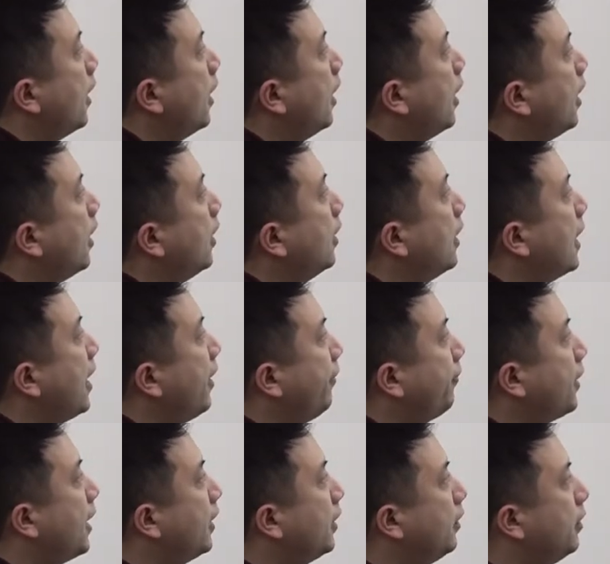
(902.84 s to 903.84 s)
Uh,
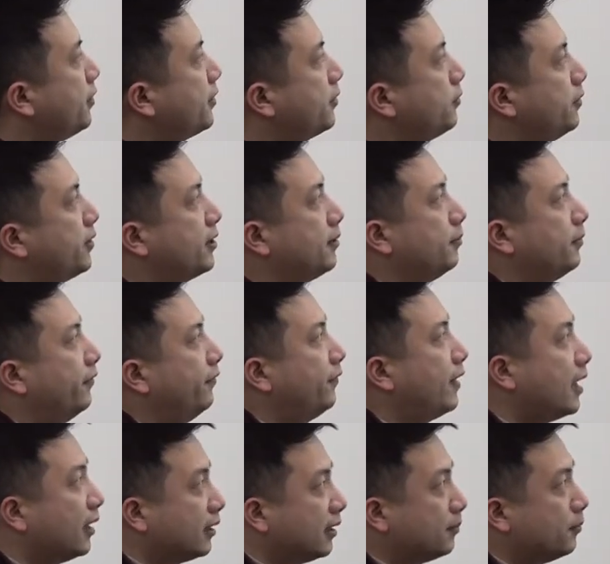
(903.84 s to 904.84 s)
anthracnose was
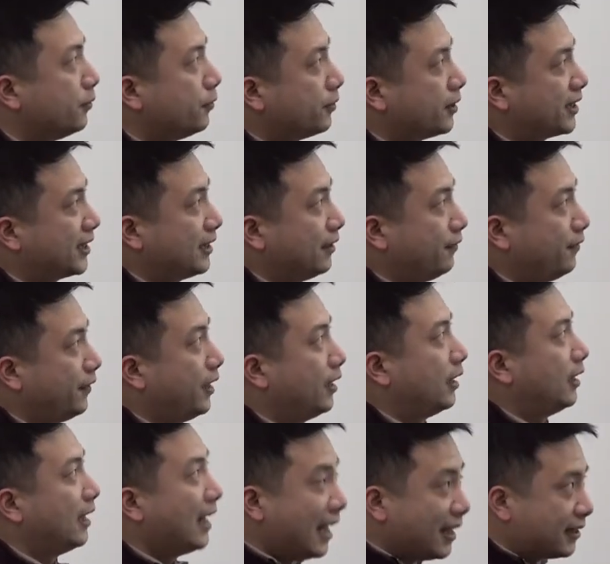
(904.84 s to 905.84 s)
found more
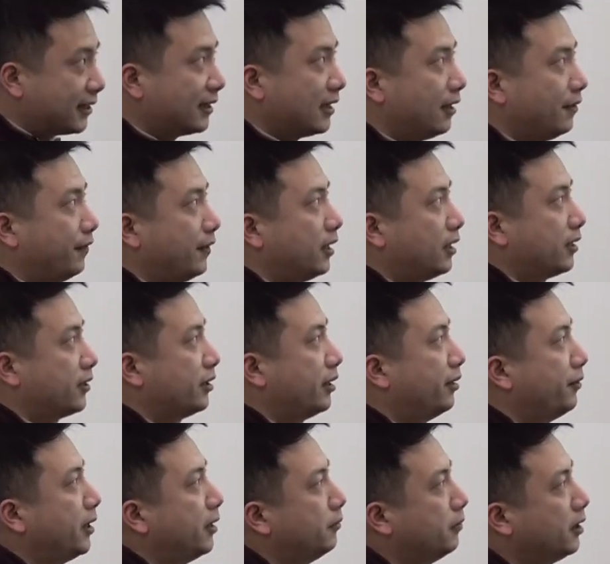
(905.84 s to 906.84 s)
severe, less severe,
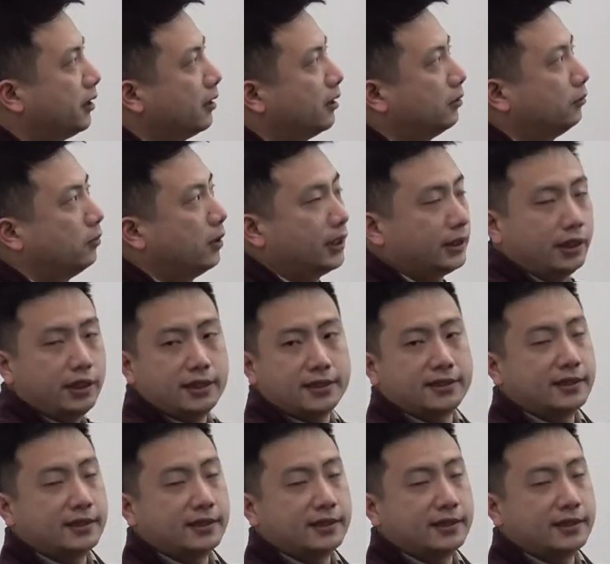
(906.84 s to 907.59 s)
sorry, when water is